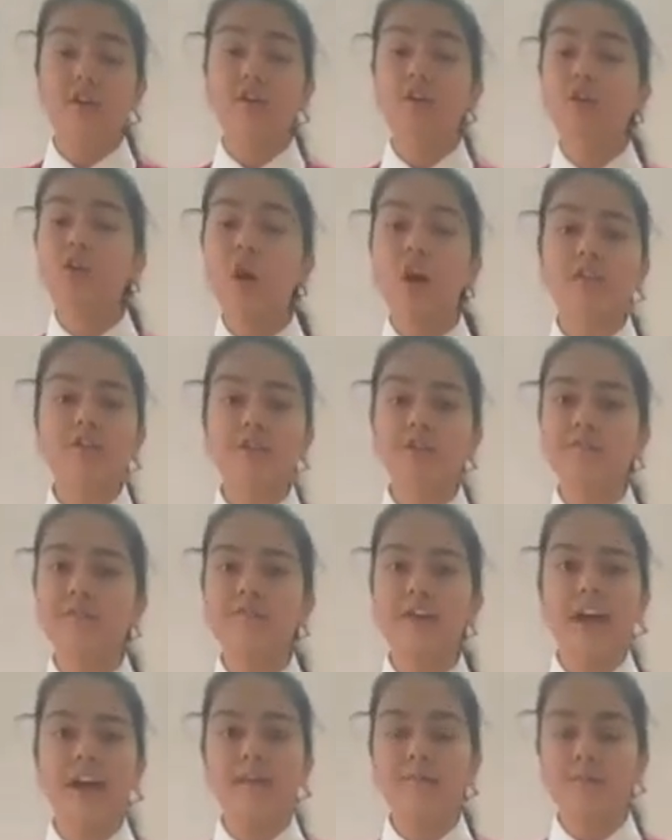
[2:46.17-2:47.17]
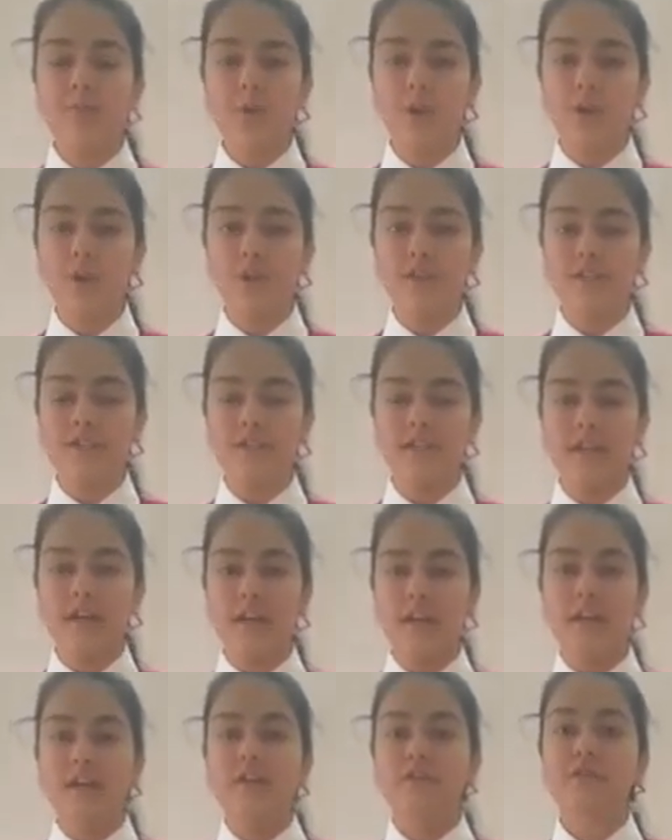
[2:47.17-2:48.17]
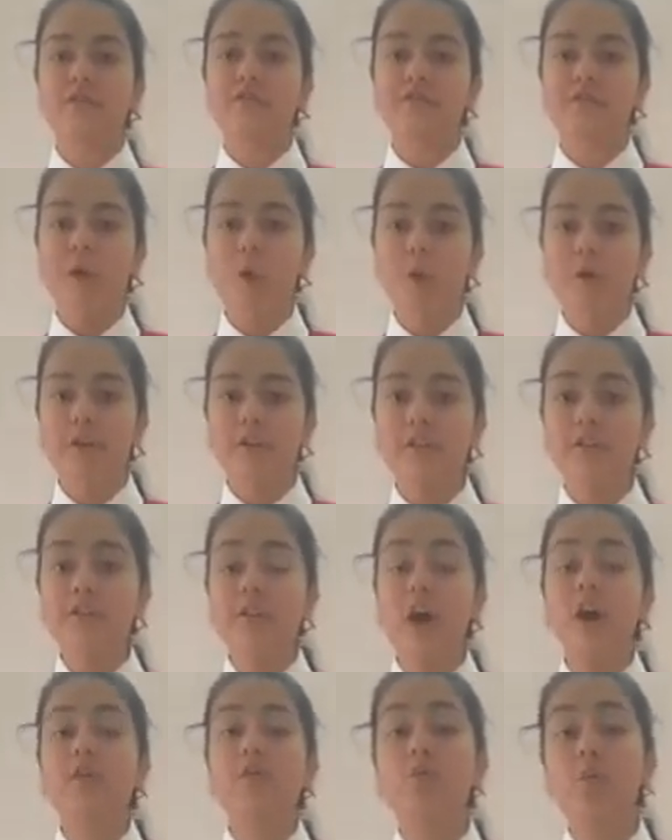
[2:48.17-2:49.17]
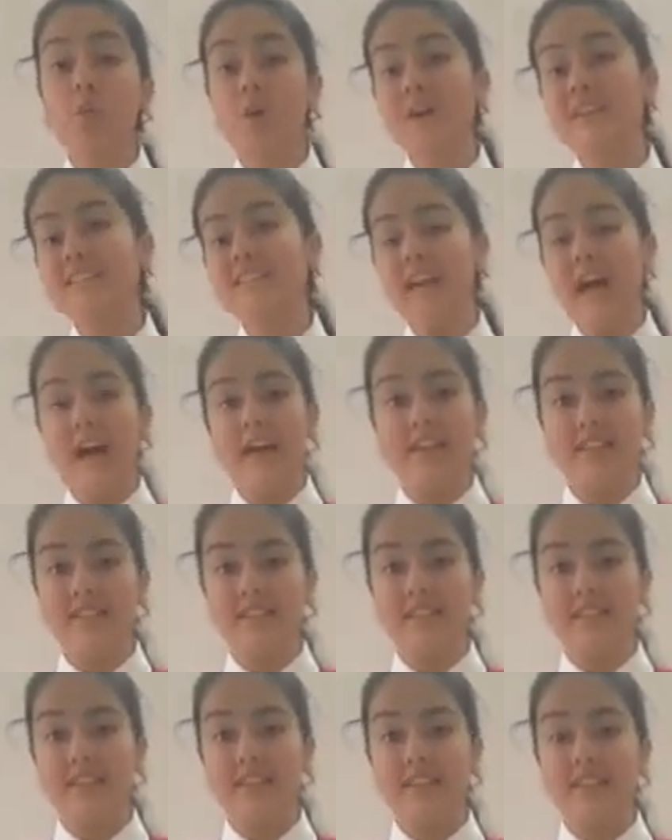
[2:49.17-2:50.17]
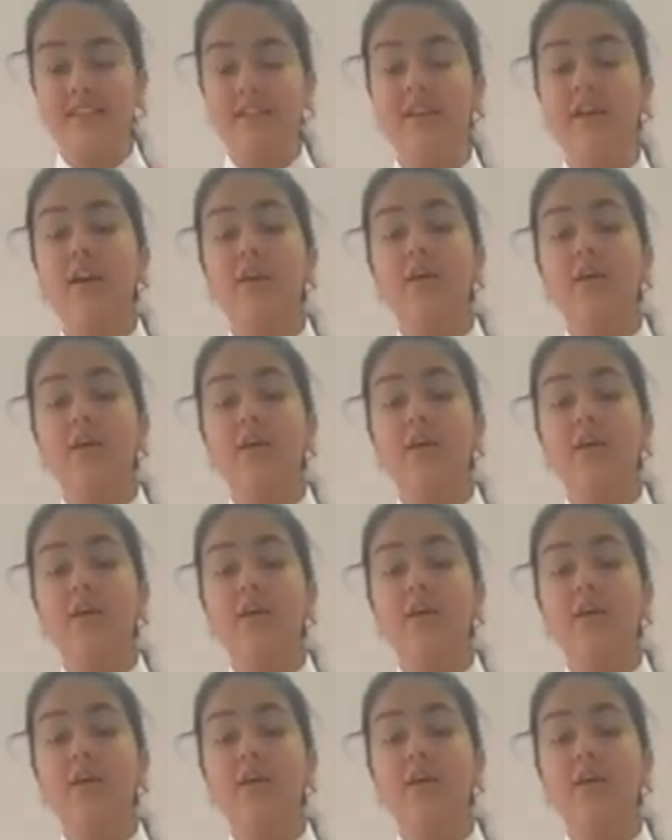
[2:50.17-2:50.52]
not so fine birds, so focus on what's underneath